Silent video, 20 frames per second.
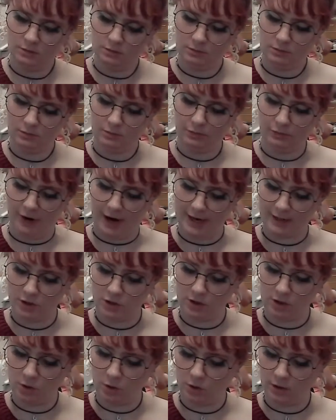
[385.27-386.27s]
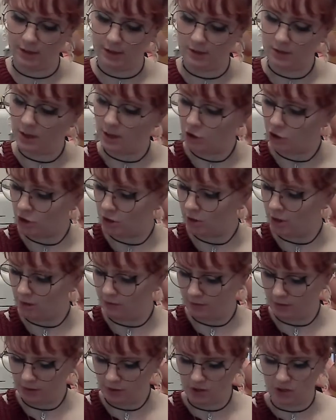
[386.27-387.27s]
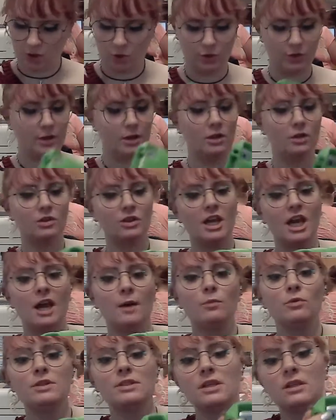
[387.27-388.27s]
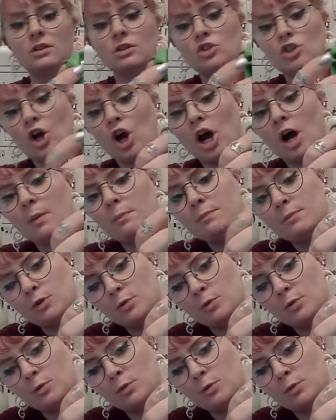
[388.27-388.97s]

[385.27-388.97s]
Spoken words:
find the orientation of it. So the camera's at the top.